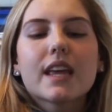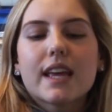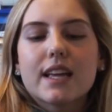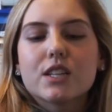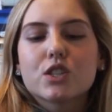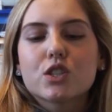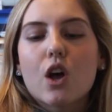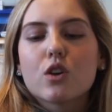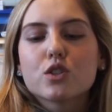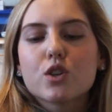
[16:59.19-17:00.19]
It's
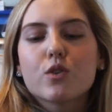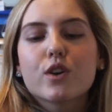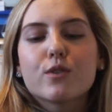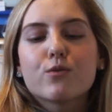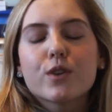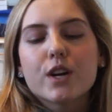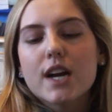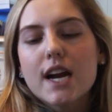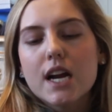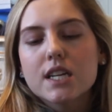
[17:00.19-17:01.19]
also good for your
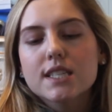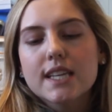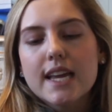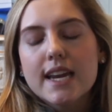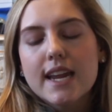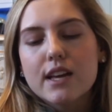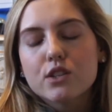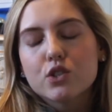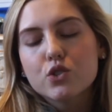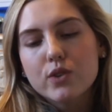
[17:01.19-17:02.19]
hair, skin,
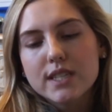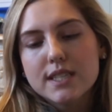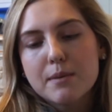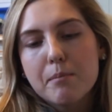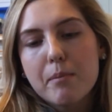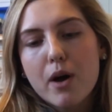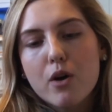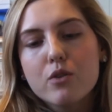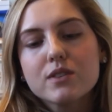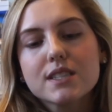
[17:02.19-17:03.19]
nails, joints, and
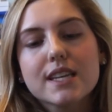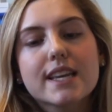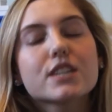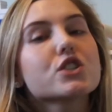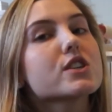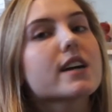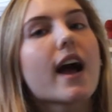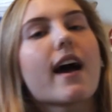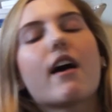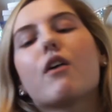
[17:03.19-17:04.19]
bones, and your
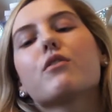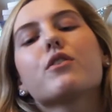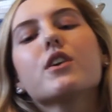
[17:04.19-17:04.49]
gut health.